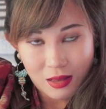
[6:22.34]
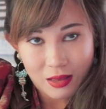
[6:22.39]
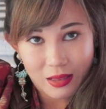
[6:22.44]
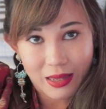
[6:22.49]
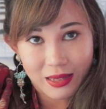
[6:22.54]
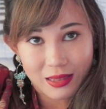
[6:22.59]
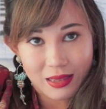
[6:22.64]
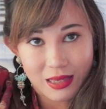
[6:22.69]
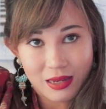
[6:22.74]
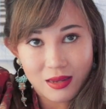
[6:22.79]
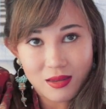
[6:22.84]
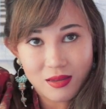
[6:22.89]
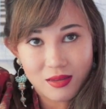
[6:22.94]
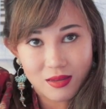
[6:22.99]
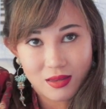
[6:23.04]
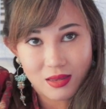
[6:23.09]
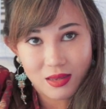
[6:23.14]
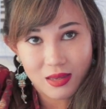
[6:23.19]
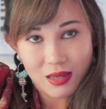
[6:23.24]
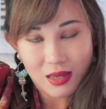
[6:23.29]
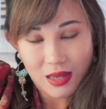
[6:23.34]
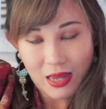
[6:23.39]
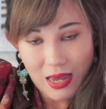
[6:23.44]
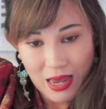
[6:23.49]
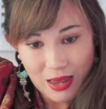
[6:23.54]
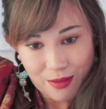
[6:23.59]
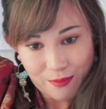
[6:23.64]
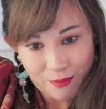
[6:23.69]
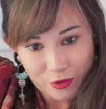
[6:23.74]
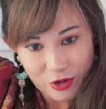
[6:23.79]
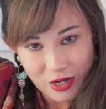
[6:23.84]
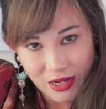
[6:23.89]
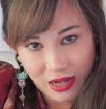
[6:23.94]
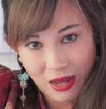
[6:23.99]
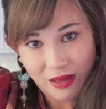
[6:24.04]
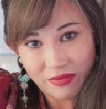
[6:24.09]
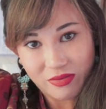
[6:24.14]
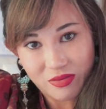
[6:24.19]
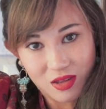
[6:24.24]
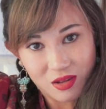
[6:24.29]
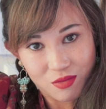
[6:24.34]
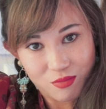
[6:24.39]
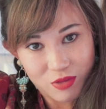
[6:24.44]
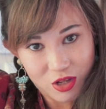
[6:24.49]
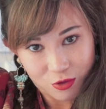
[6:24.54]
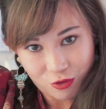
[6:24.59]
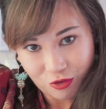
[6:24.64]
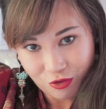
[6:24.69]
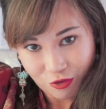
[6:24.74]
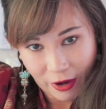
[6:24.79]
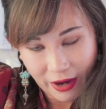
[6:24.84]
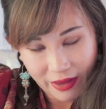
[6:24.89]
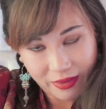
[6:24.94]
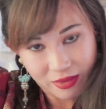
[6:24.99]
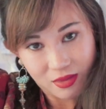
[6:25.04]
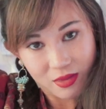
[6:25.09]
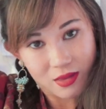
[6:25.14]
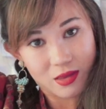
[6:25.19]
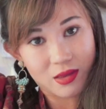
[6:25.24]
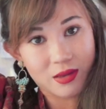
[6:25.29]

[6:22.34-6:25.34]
like this, and put it under the middle strand.